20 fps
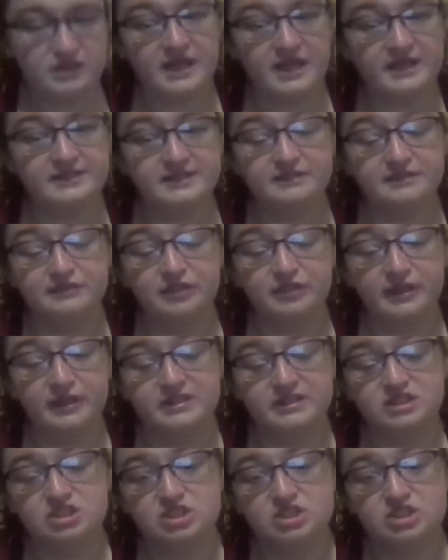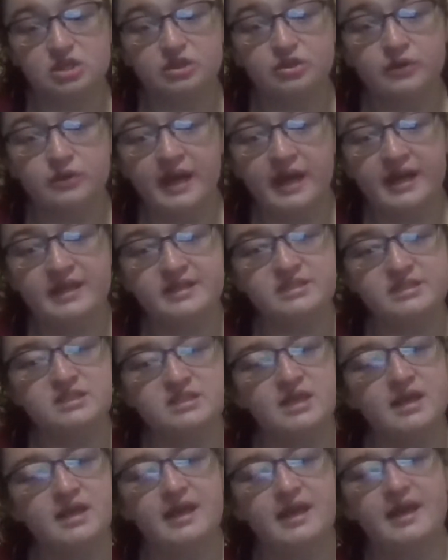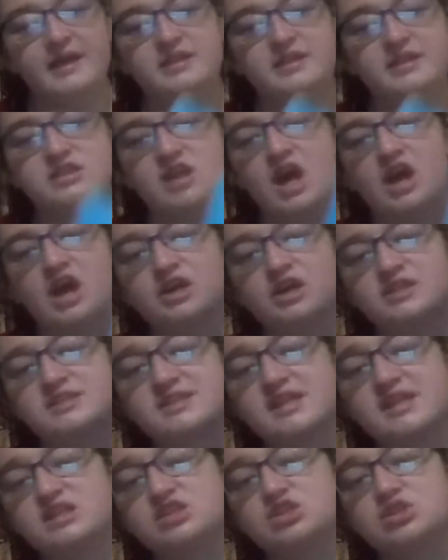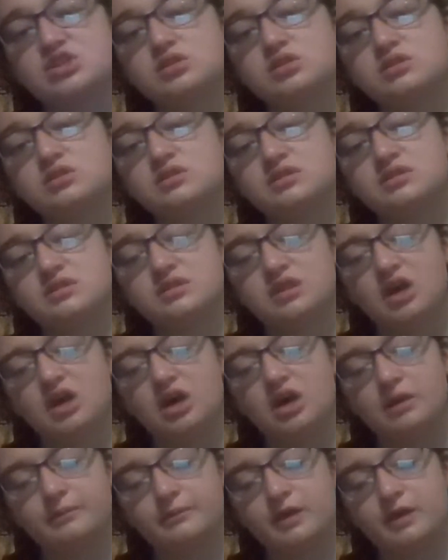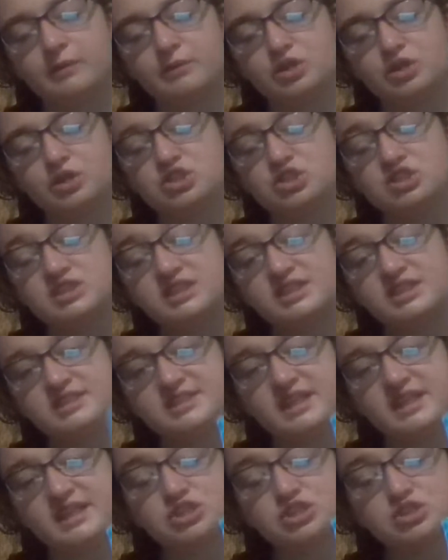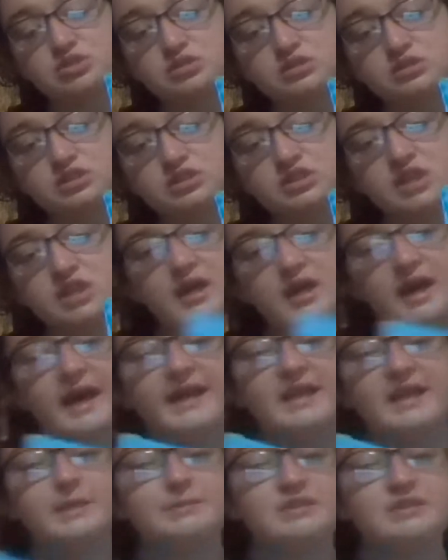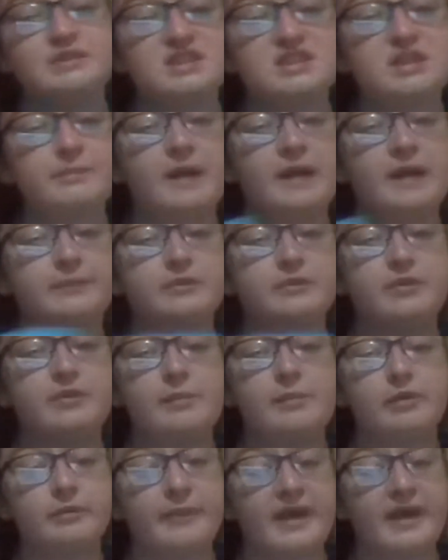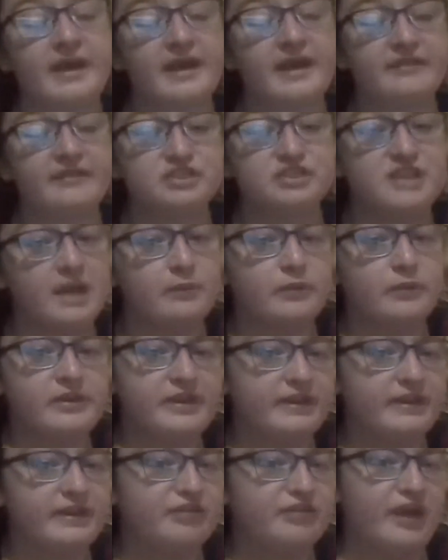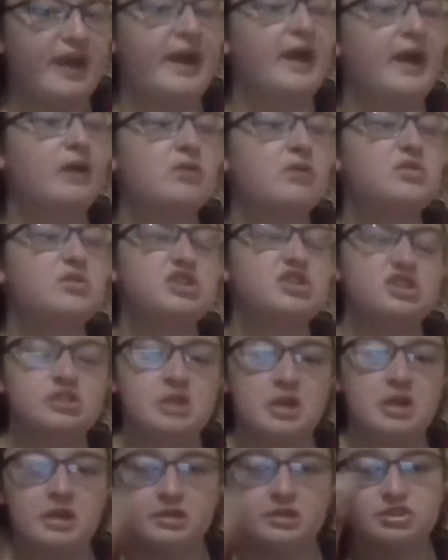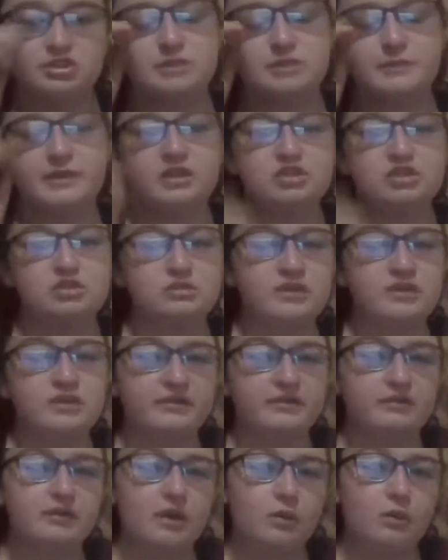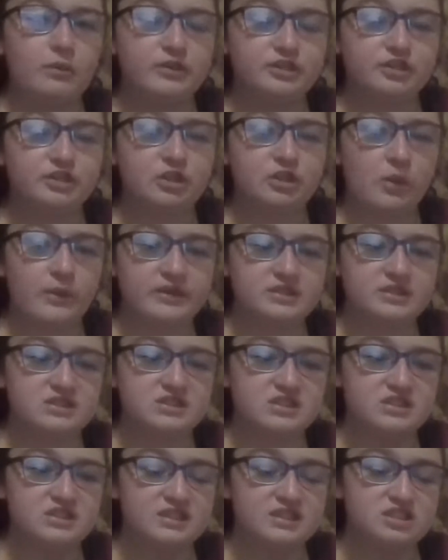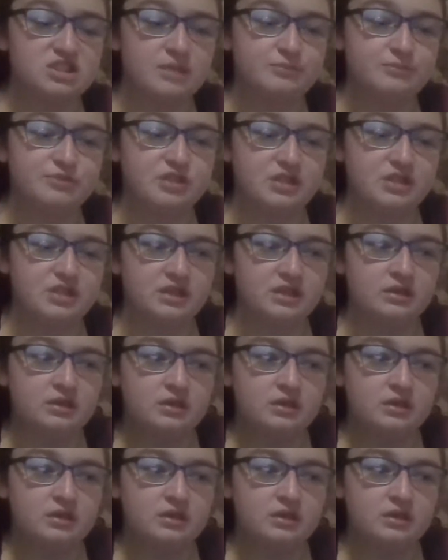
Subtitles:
did forget to show you guys is our emergency essentials. I keep this in the bottom of my book bag every time we leave the house, just because you never know when you're going to need something